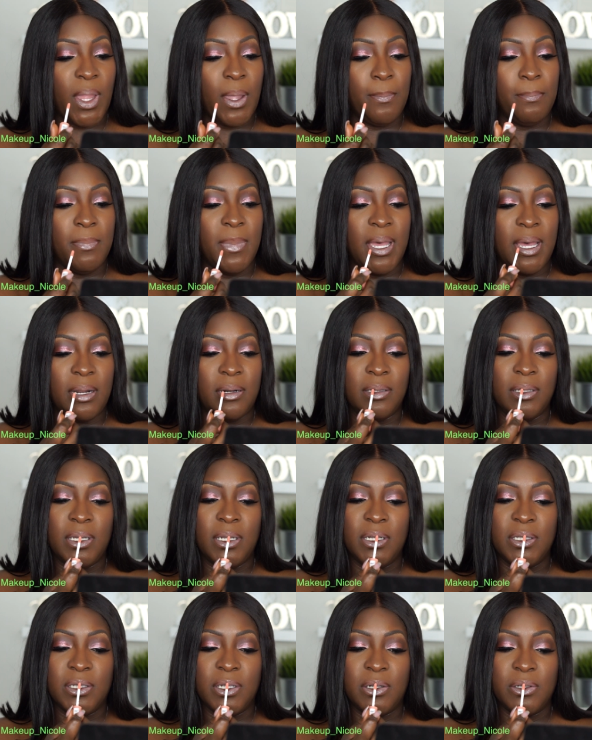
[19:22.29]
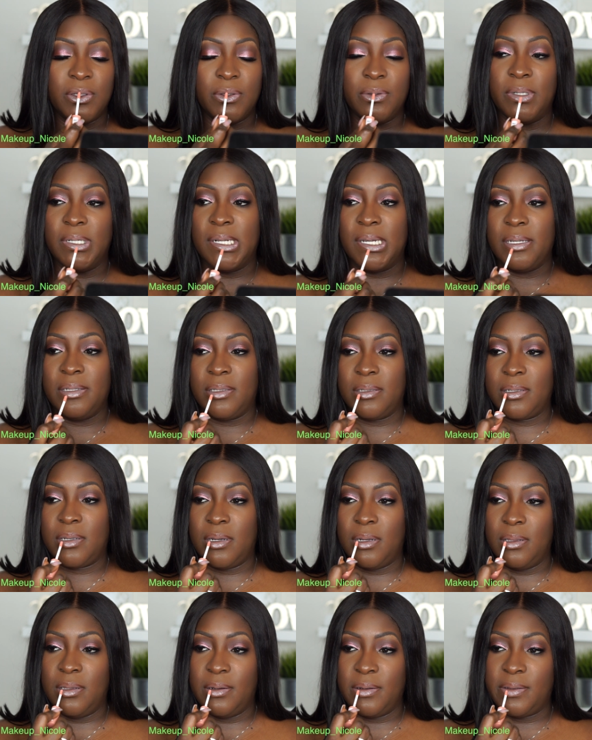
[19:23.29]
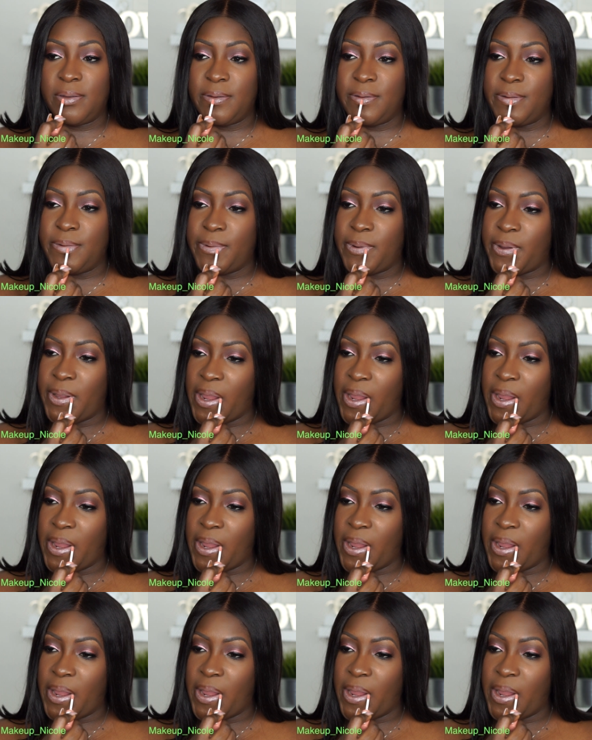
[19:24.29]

Madeline is also a nice color too.